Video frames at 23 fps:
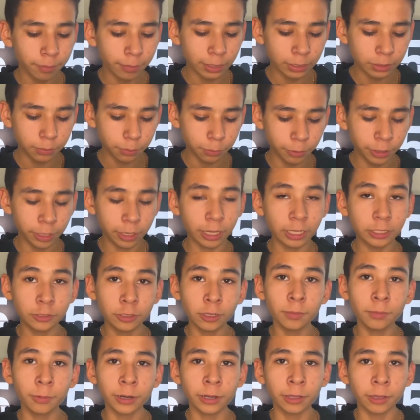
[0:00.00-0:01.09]
It's
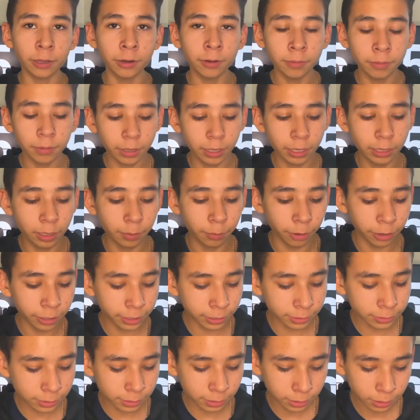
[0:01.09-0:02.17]
doing pretty good in the
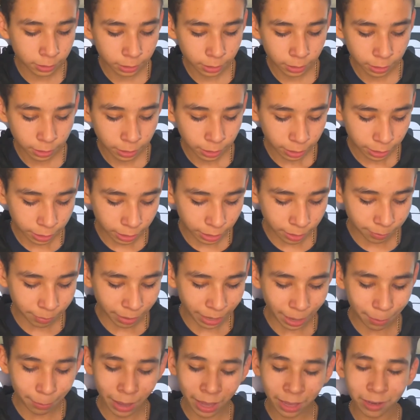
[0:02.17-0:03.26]
market.
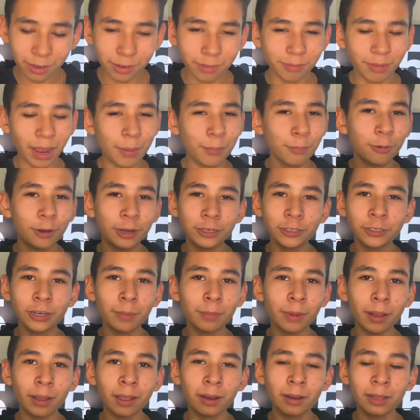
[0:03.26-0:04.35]
I'm pretty sure
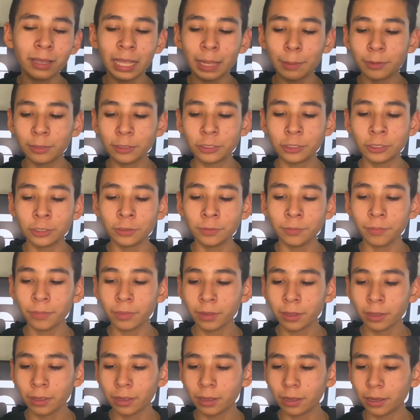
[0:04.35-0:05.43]
I'm not gonna keep this shoe.
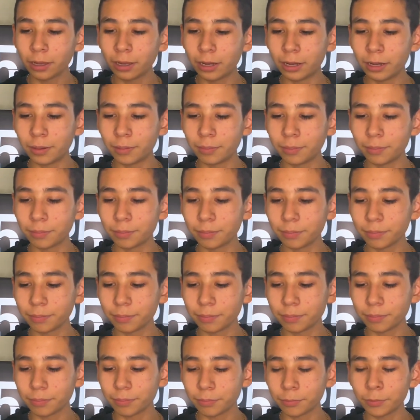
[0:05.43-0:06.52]

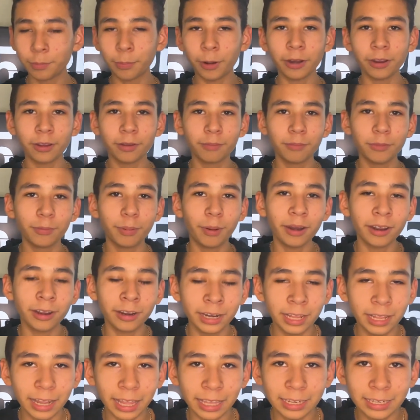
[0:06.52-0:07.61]
You're probably
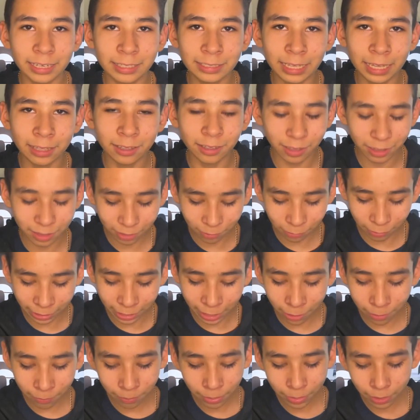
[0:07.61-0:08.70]
gonna like dislike right
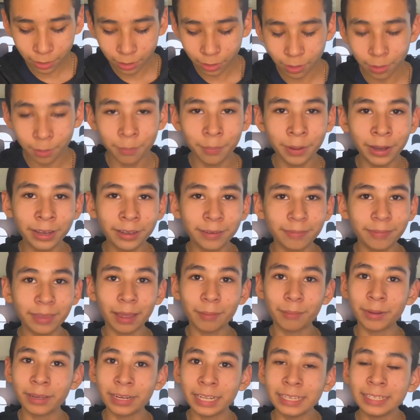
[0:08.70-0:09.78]
now, but
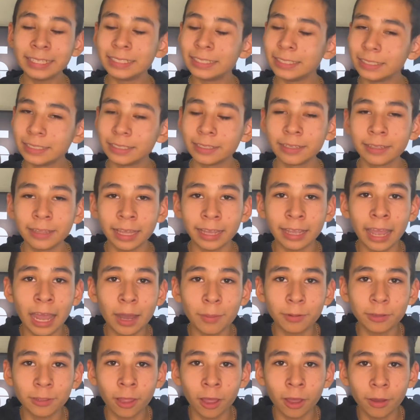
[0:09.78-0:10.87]
that money, like, I
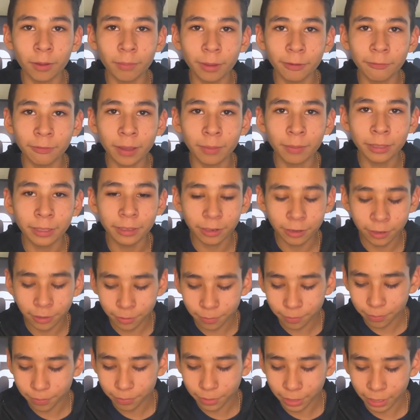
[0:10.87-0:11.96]
help a lot my family. You
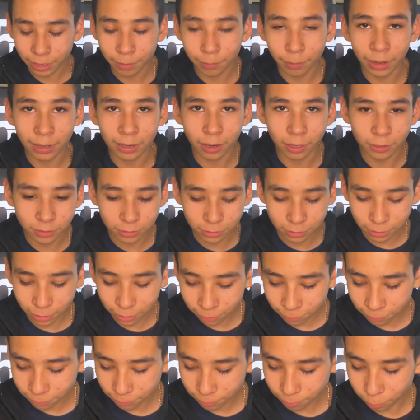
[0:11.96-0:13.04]
know, I can buy lots of
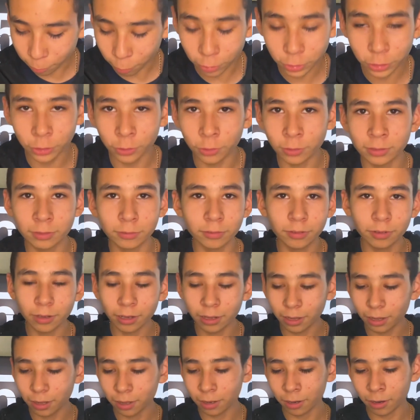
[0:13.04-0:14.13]
stuff, more shoes,
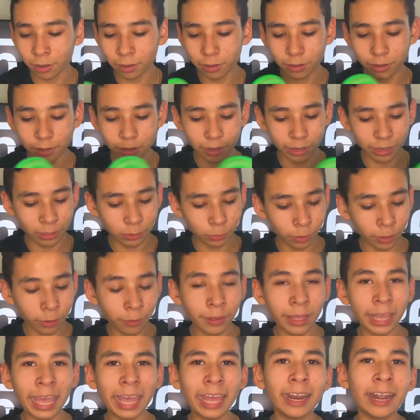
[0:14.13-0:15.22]
a lot as
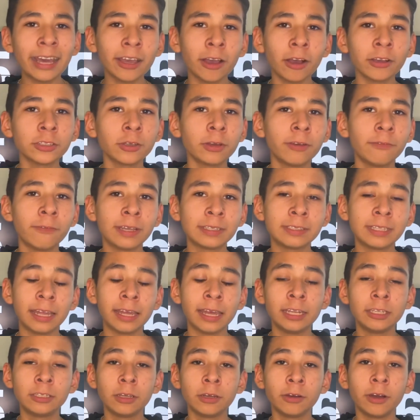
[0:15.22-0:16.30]
well, and I can also invest
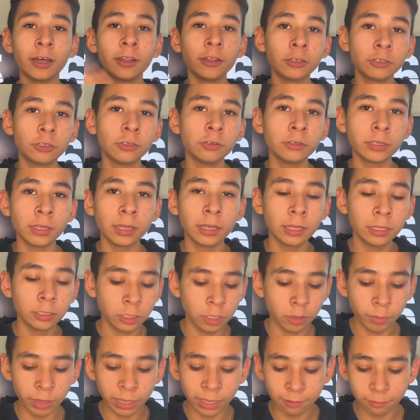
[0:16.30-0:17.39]
that into other shoes
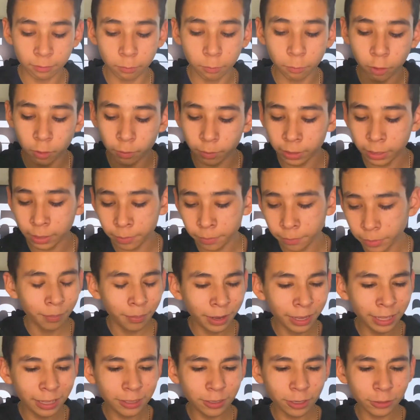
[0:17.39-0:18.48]
to make even more money.
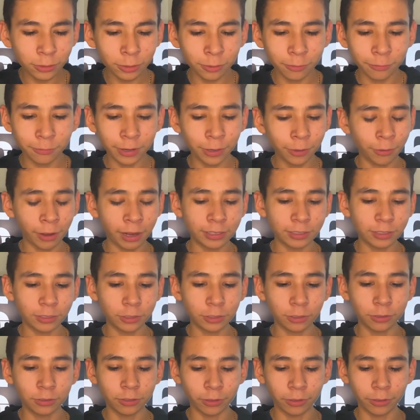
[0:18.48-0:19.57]
But it's also a very crazy
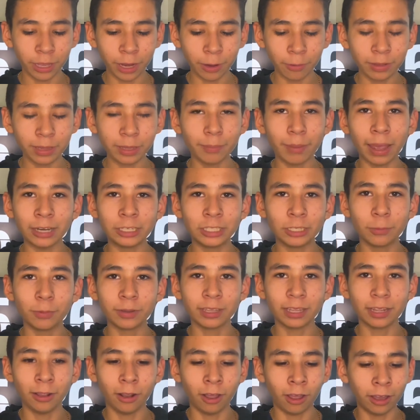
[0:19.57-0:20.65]
shoe, so you can't really match it
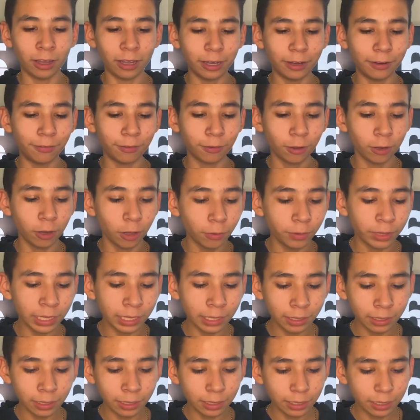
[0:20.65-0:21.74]
with a lot of
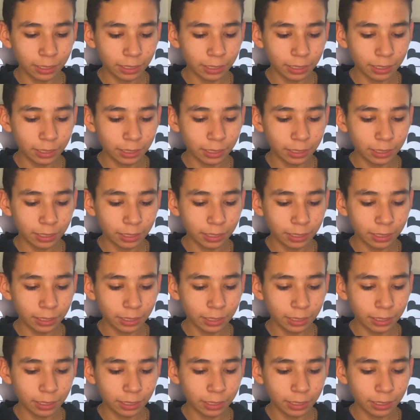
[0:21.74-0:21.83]
clothing.